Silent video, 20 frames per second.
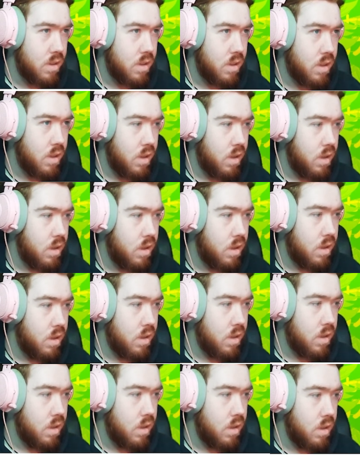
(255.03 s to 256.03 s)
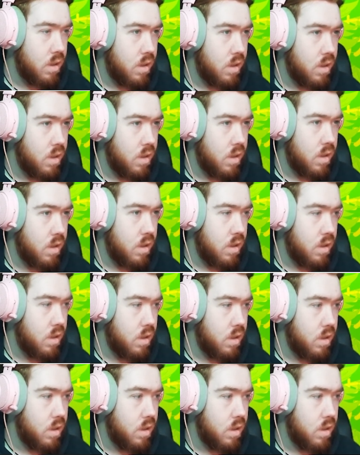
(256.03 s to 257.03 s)

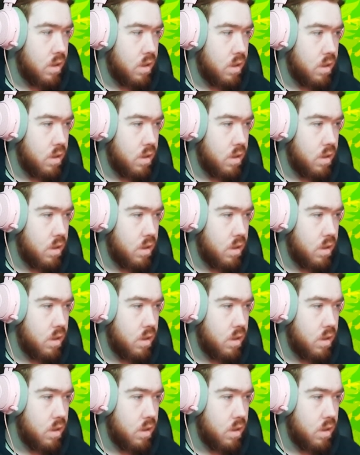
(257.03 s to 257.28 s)
(silence)